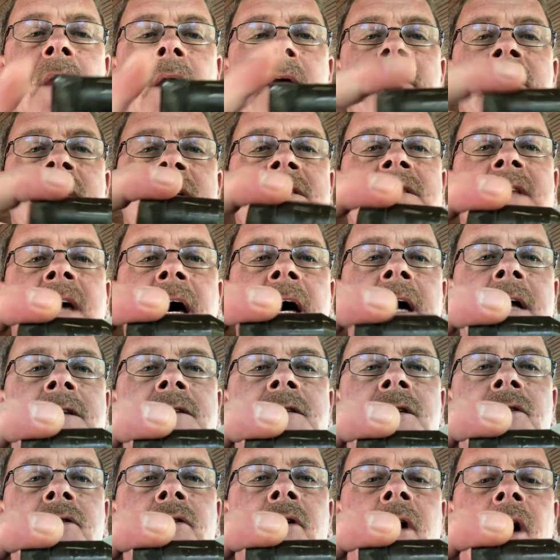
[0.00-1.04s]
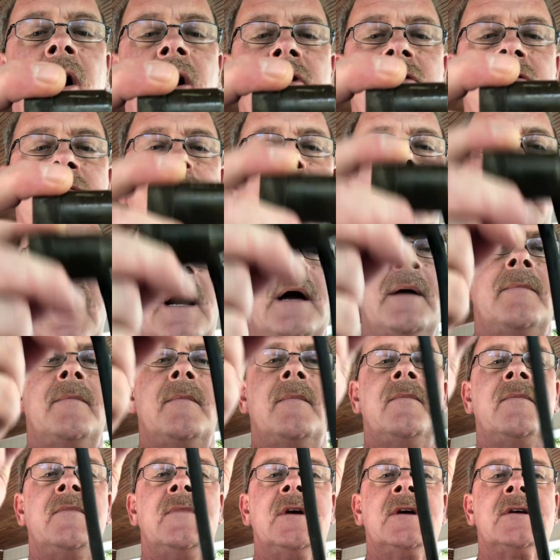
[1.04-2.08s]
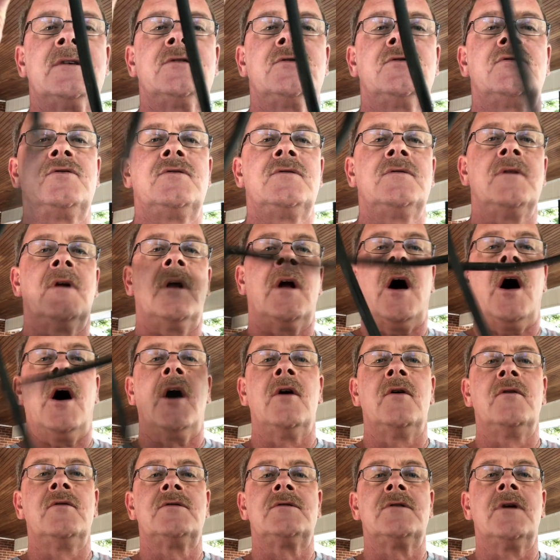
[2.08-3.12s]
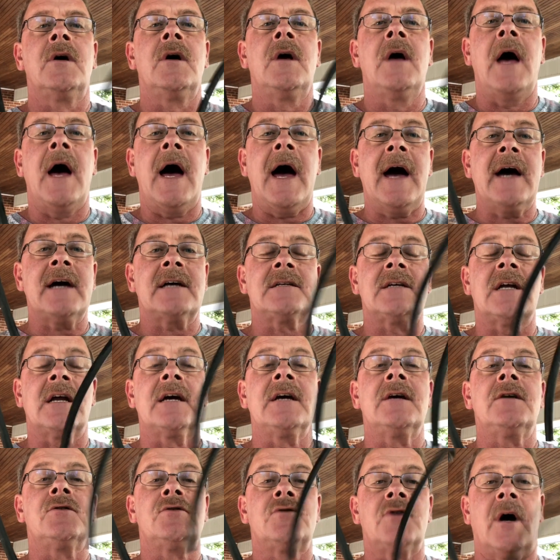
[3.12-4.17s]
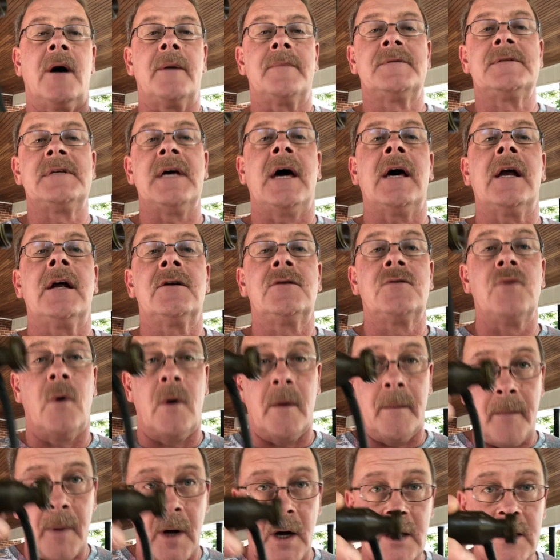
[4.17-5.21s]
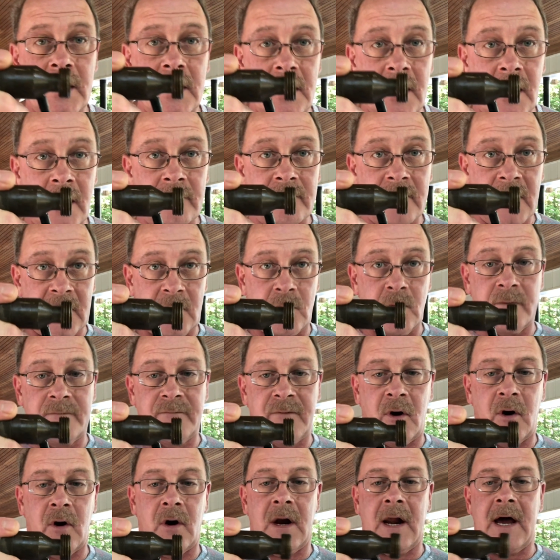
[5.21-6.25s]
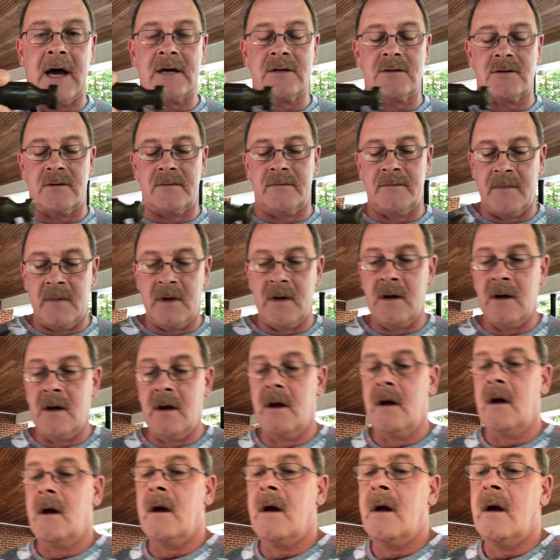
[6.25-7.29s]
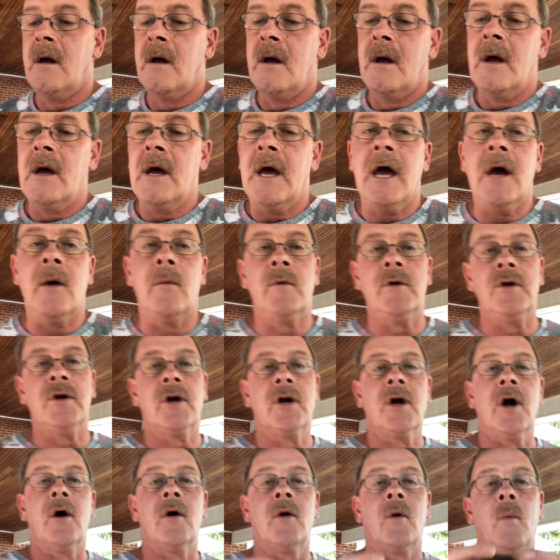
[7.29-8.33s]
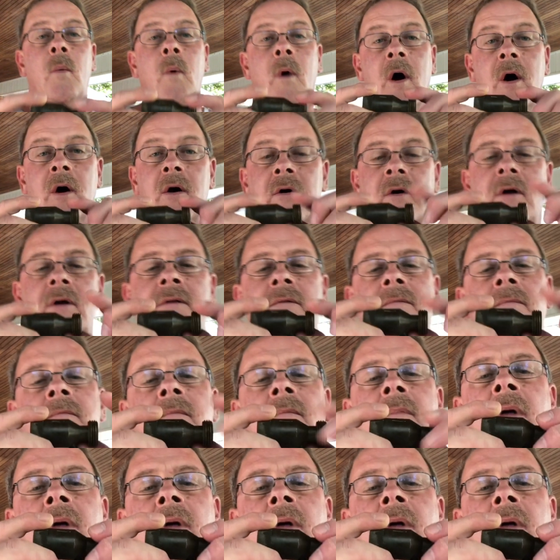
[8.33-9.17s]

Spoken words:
This side to your hose pipe. This hose actually drops down into a bucket of liquid fertilizer. And when you go to watering,